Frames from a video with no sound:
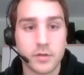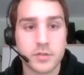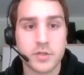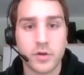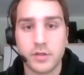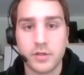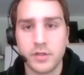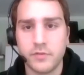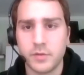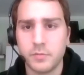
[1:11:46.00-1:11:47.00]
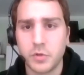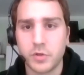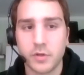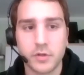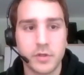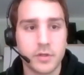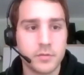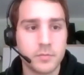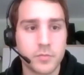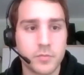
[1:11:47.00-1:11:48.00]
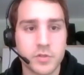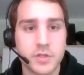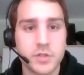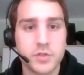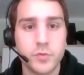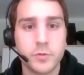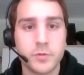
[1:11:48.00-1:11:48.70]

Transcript: sorry, I didn't even put on the presentation.